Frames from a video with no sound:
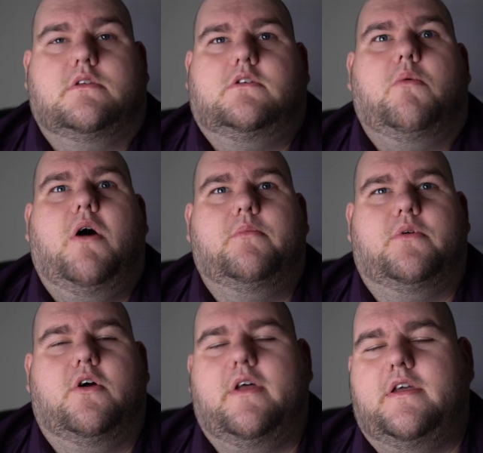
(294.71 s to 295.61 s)
Come on,
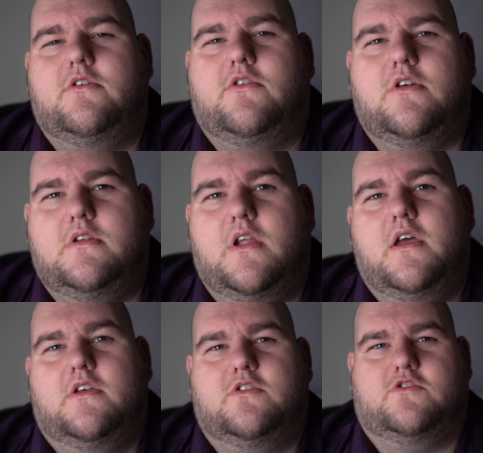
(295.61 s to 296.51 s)
bro. Like, you couldn't
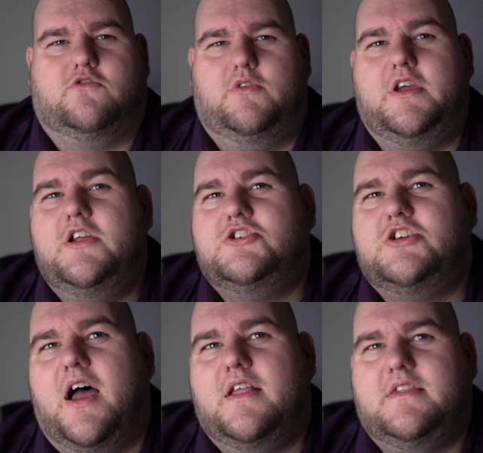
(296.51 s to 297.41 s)

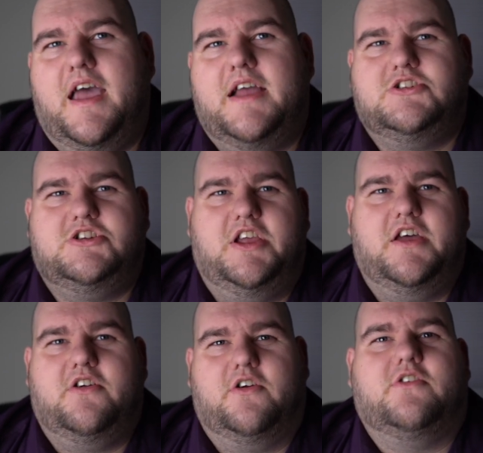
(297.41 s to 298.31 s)
screenshot that
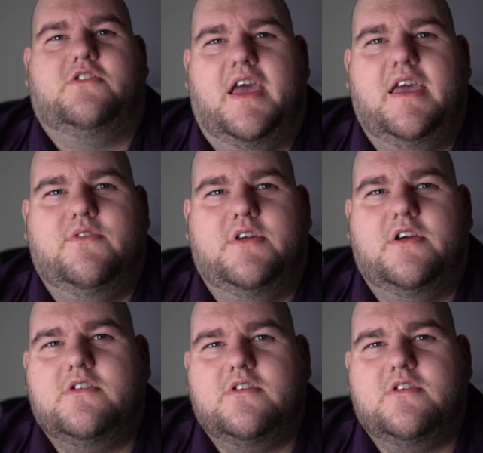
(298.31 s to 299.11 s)
shit or save it or